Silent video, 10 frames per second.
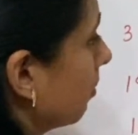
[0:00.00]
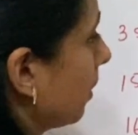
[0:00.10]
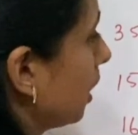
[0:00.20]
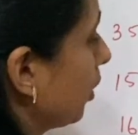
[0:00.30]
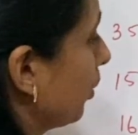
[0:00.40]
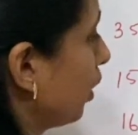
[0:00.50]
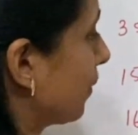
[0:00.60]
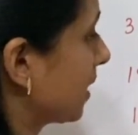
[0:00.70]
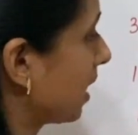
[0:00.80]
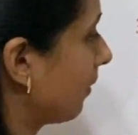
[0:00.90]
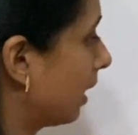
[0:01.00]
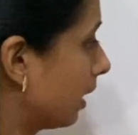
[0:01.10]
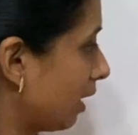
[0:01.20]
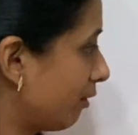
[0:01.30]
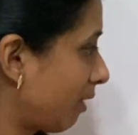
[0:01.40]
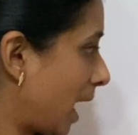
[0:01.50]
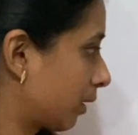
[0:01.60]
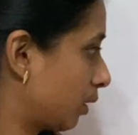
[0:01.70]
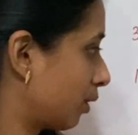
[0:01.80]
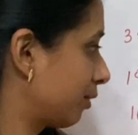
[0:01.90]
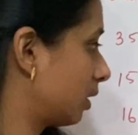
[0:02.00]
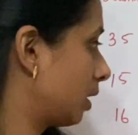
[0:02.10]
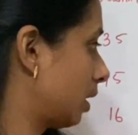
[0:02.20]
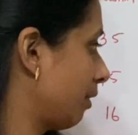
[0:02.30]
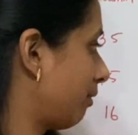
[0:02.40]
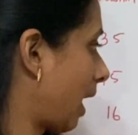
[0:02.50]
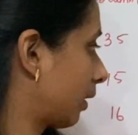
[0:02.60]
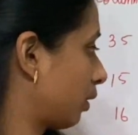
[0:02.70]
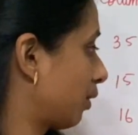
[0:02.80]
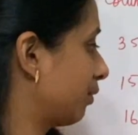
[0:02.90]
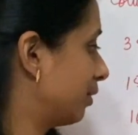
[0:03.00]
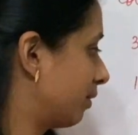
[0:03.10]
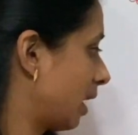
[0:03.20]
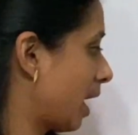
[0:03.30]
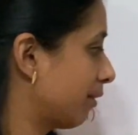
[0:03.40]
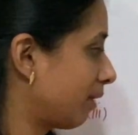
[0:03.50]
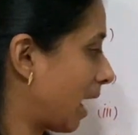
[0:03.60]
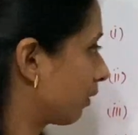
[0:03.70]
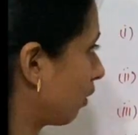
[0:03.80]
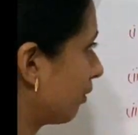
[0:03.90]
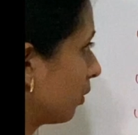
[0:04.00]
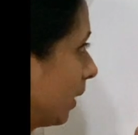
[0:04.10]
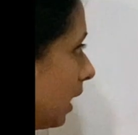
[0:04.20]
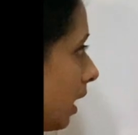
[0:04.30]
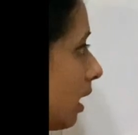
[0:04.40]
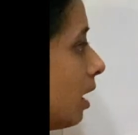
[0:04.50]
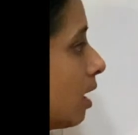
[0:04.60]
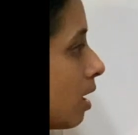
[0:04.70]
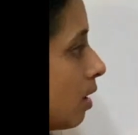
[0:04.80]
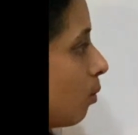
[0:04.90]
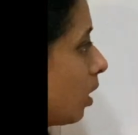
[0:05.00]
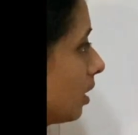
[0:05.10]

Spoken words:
multiple of 70, factor of 30, factor of 50 and factor of 20. What